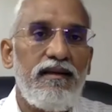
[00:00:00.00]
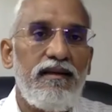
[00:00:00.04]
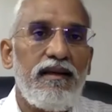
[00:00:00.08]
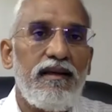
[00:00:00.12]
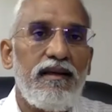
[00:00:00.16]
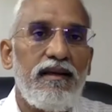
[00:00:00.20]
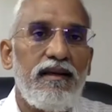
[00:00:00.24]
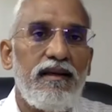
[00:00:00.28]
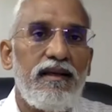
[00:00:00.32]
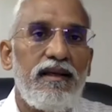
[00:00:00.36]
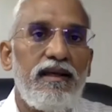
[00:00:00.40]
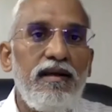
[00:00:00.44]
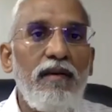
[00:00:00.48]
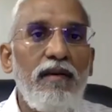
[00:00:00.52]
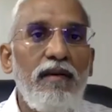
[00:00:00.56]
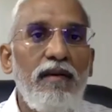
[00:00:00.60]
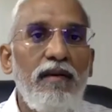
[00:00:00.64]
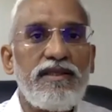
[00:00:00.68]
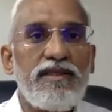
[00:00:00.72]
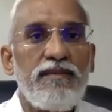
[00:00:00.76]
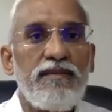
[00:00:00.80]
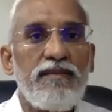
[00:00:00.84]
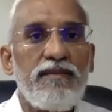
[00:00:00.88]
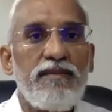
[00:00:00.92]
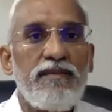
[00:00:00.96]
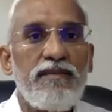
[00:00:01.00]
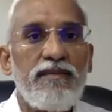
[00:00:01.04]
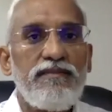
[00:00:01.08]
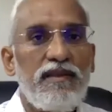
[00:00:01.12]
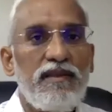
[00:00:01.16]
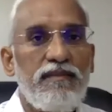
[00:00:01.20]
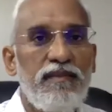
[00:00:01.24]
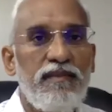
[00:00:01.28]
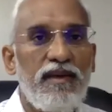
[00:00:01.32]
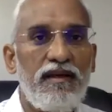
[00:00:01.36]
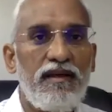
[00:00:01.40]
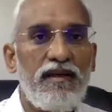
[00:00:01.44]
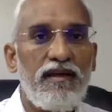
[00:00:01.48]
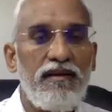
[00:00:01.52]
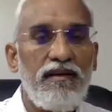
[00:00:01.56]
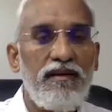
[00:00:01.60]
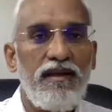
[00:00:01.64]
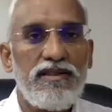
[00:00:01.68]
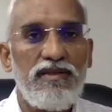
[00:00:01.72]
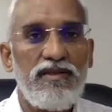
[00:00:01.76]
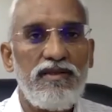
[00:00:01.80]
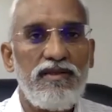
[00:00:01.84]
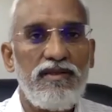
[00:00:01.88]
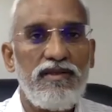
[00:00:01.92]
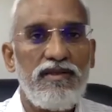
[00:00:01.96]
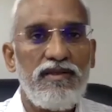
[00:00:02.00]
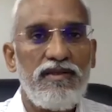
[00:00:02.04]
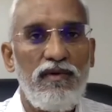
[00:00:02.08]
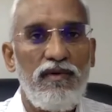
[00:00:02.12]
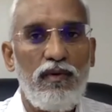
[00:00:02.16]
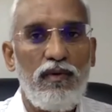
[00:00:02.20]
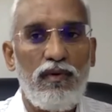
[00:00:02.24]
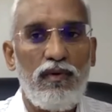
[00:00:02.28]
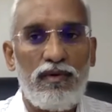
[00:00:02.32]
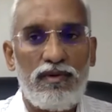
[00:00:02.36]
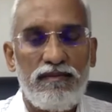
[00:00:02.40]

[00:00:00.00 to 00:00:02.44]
cannot be a subject matter in a civil court.